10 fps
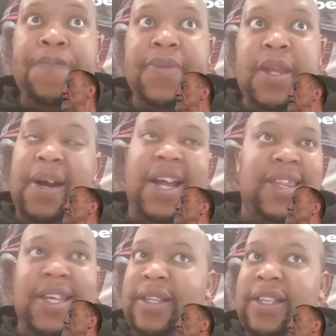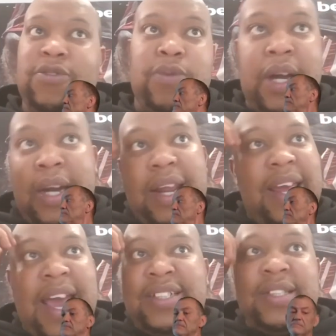But I think this one
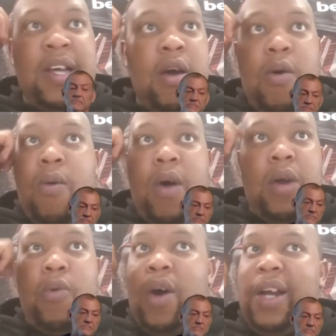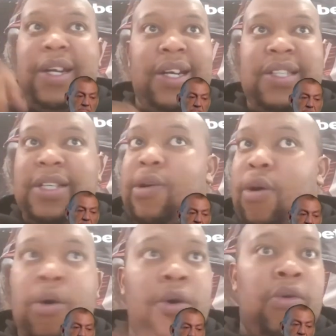has 1-1 written
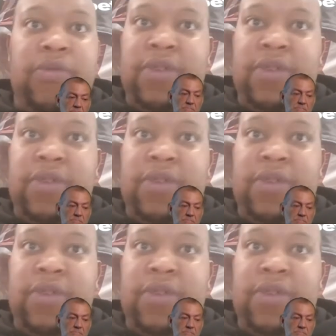all over